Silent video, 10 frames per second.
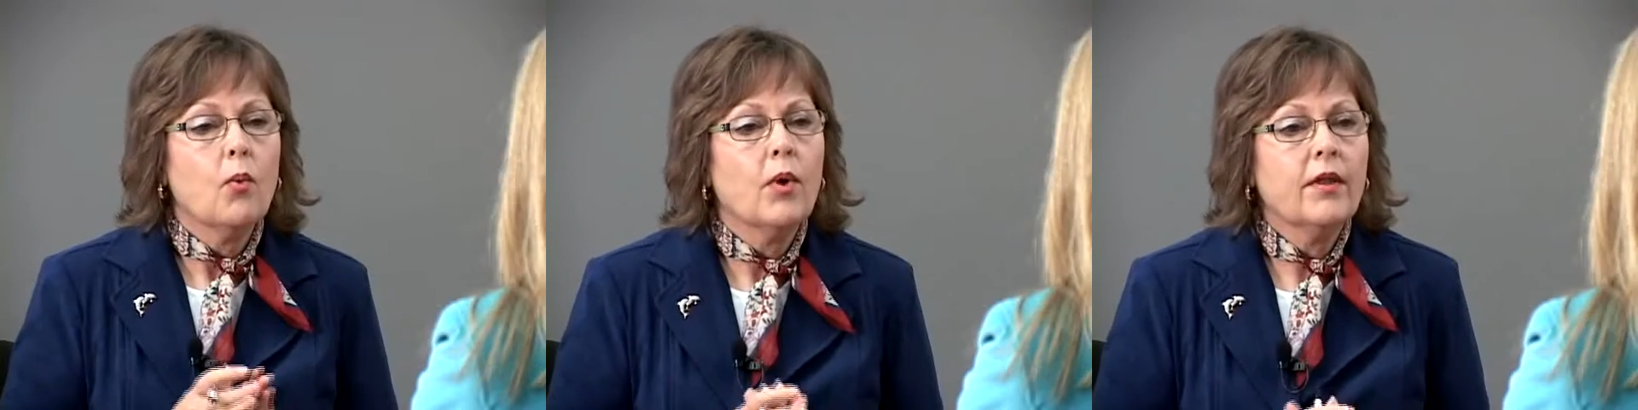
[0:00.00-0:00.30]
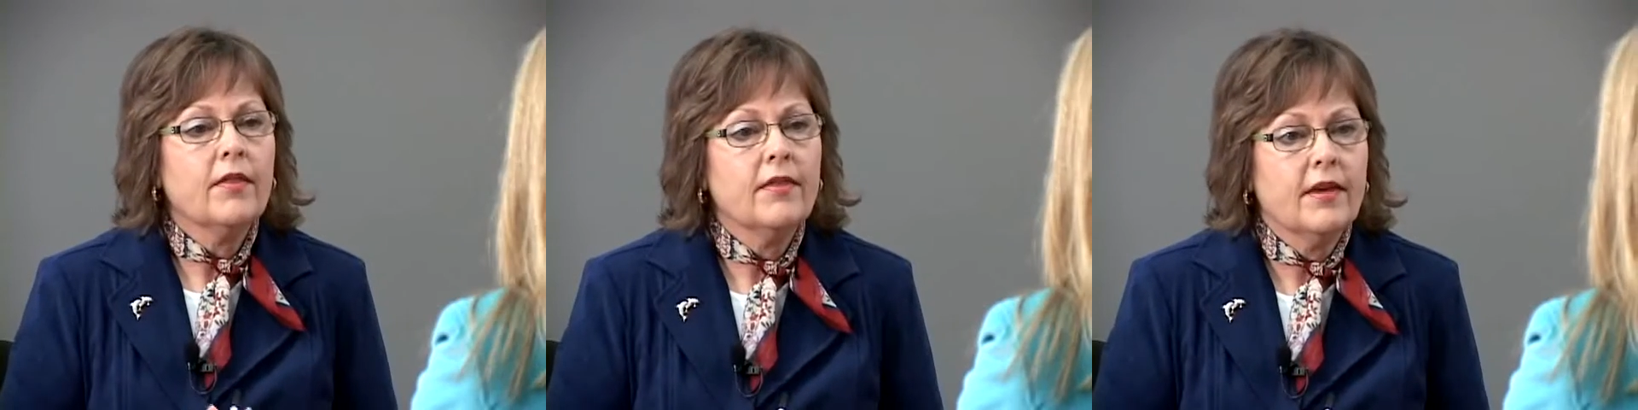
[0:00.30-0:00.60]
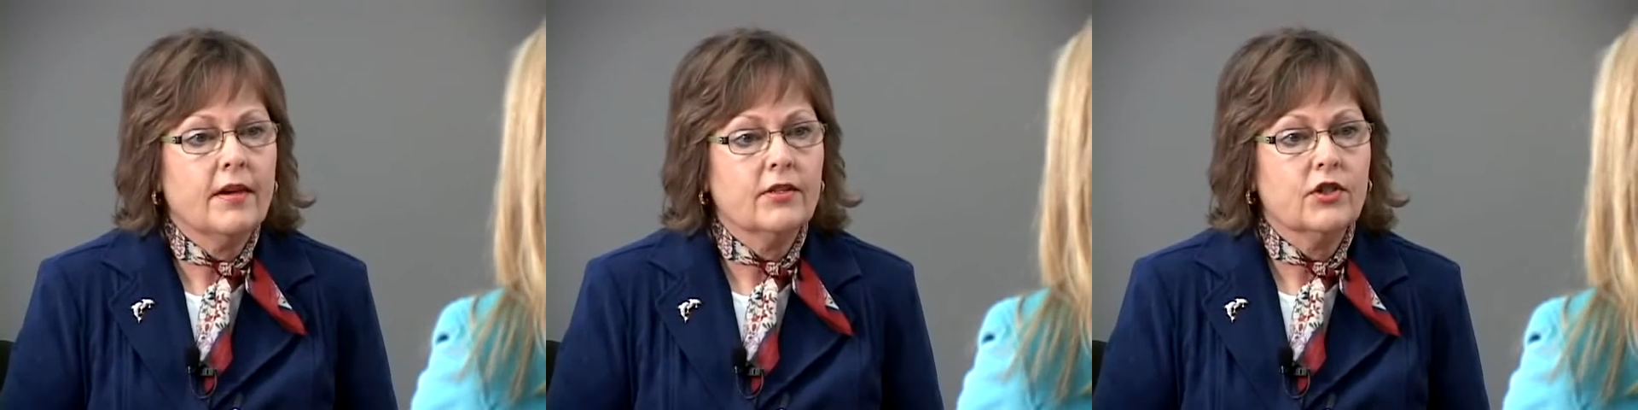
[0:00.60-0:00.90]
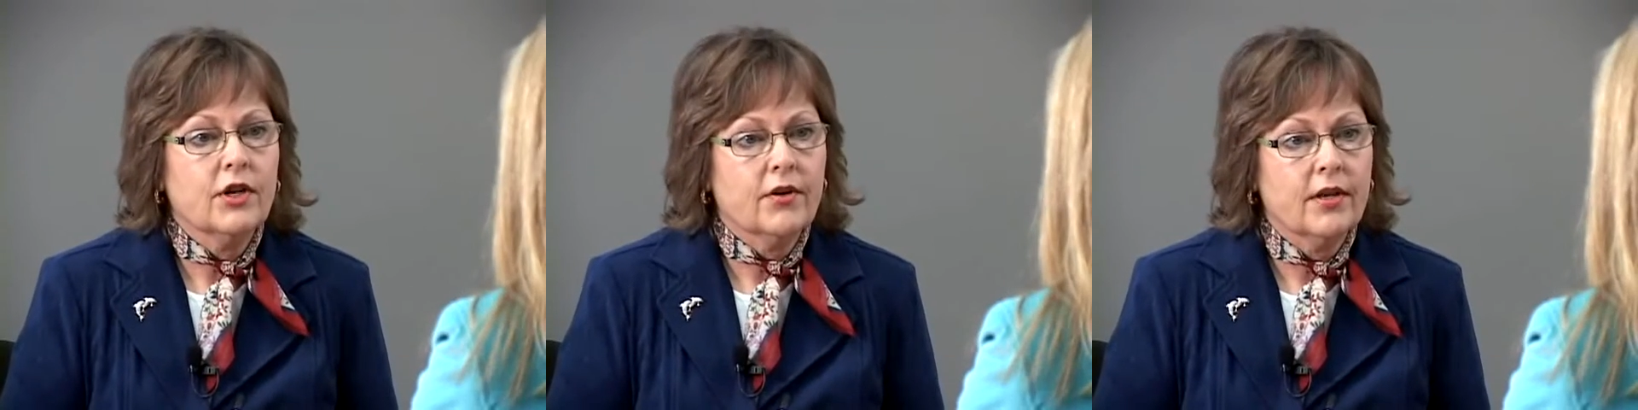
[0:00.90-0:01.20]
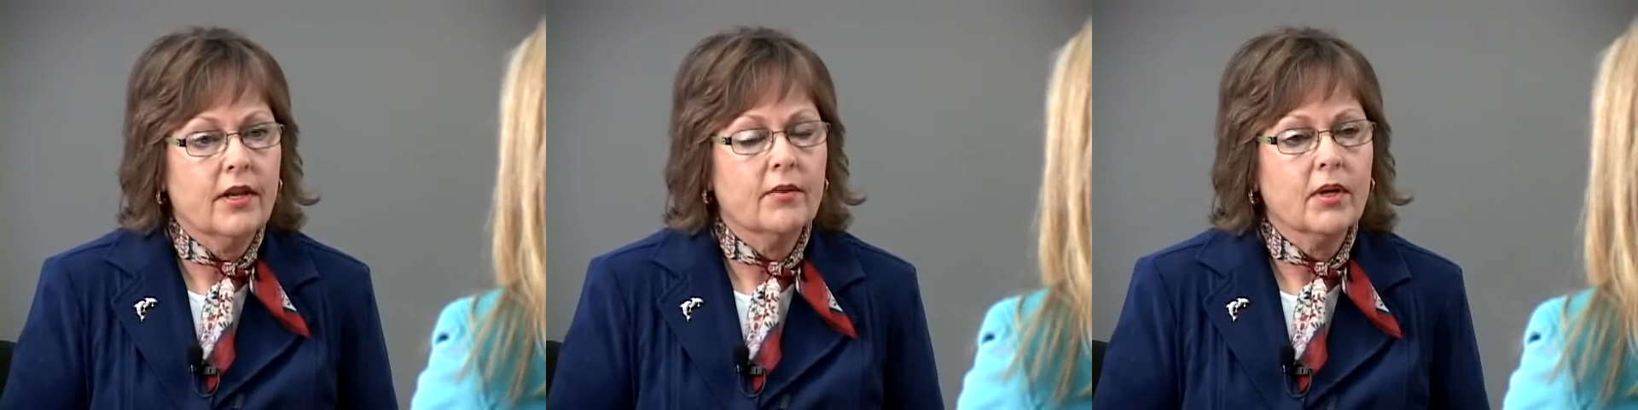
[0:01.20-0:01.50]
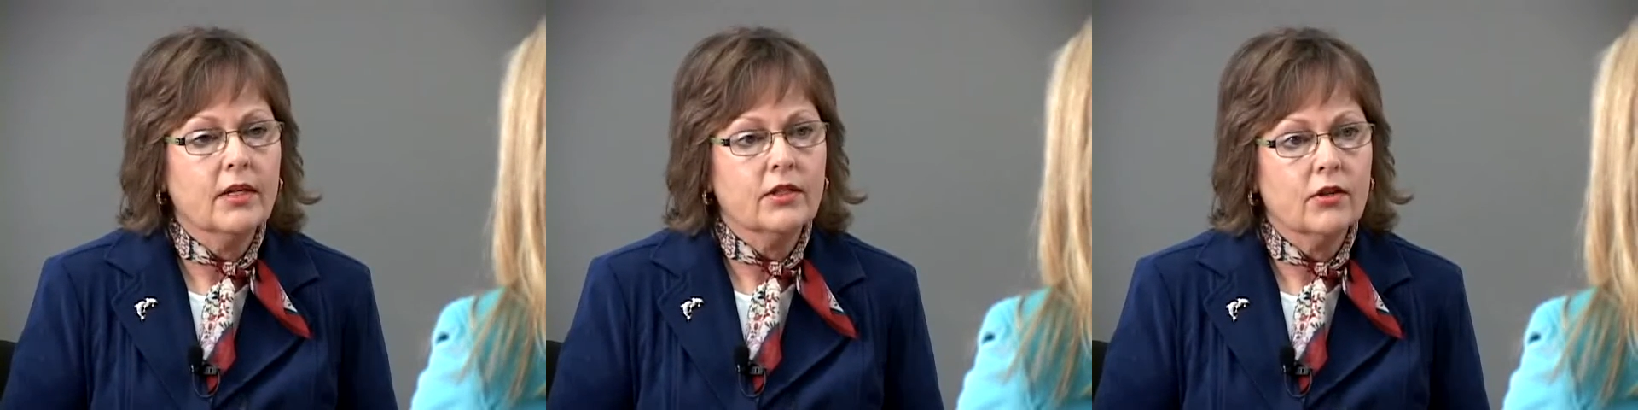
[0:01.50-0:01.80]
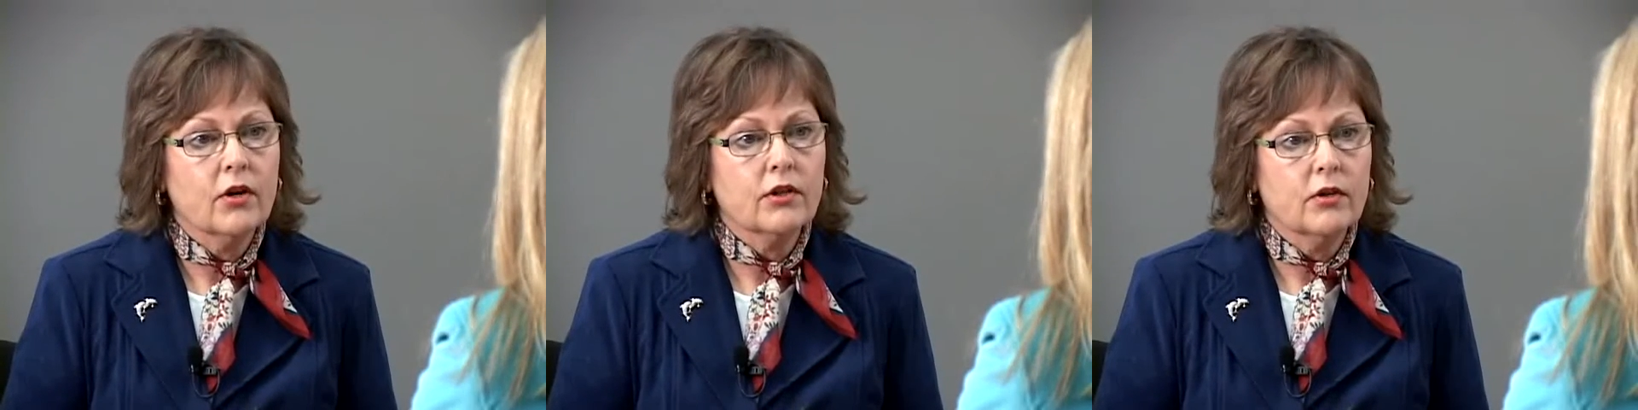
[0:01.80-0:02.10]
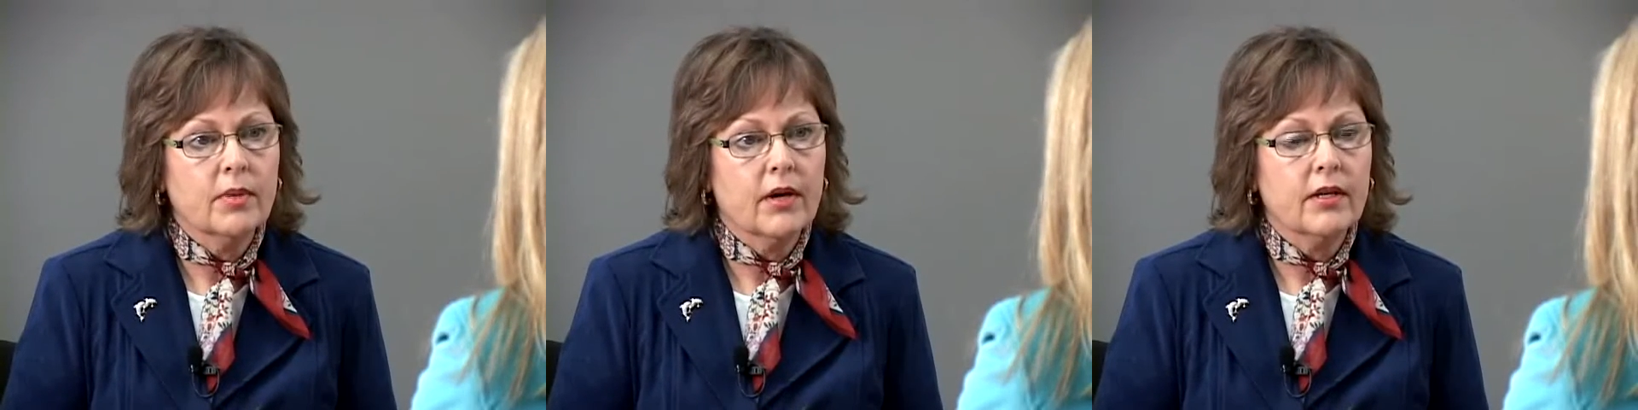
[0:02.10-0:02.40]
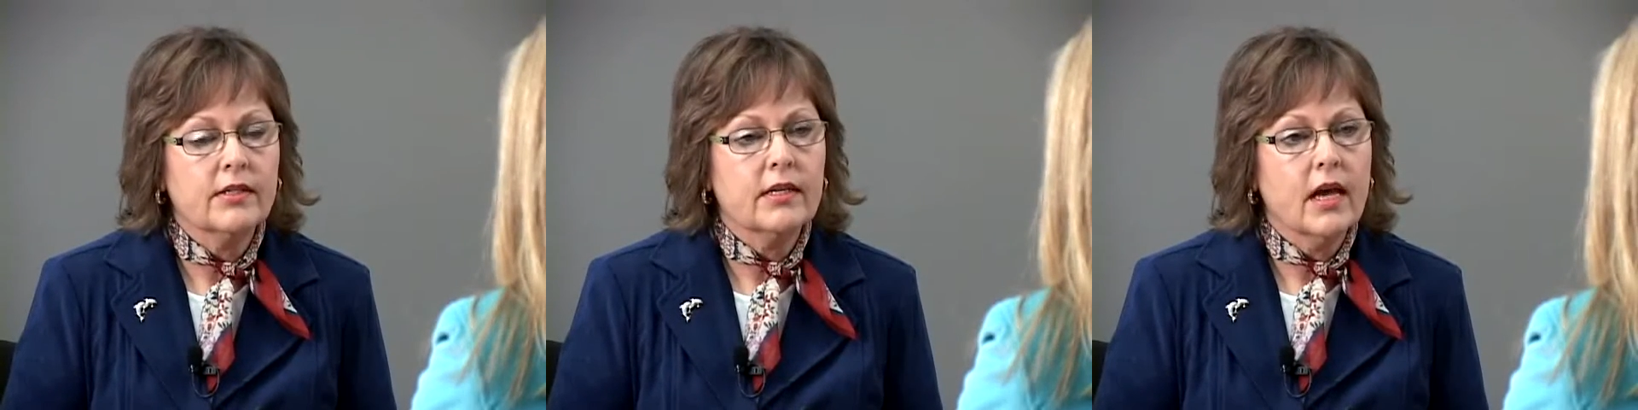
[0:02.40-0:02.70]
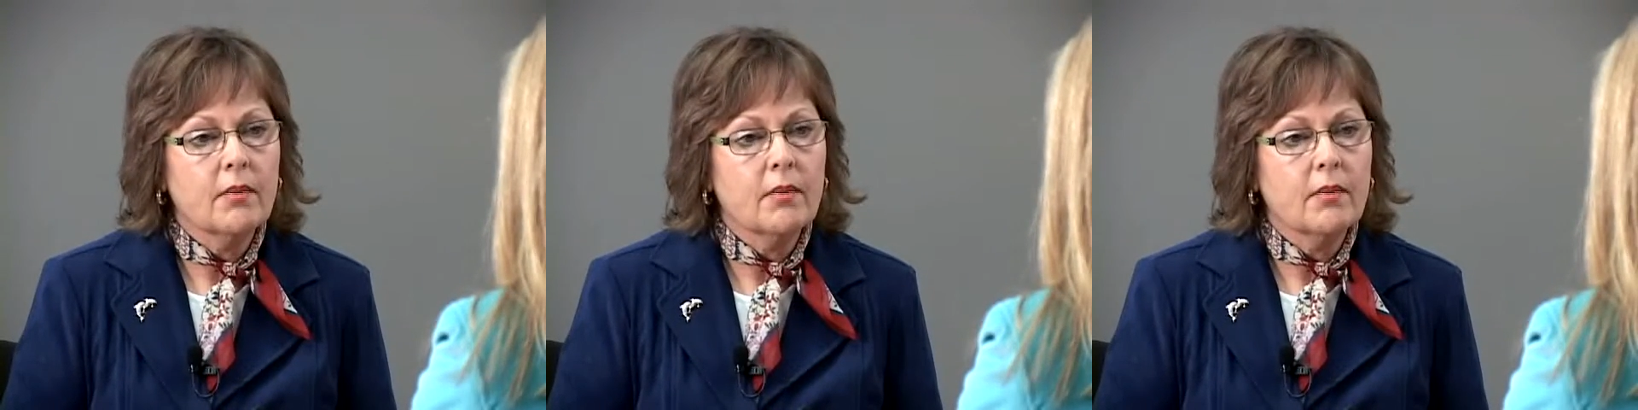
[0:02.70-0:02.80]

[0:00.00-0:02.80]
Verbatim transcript: One of the things, Sherry, that I would like to talk to you about is the